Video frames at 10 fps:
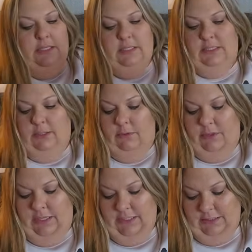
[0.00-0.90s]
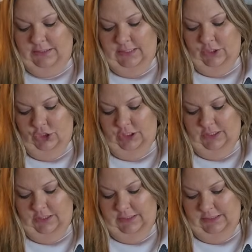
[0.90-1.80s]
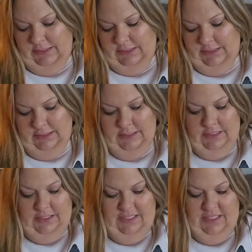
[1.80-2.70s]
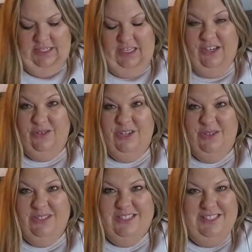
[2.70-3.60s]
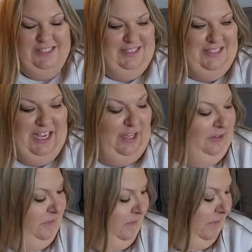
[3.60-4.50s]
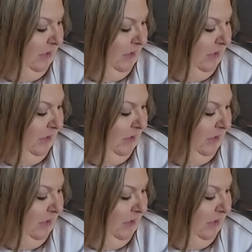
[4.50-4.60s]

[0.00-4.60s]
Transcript: is some of my concessions and gross stuff.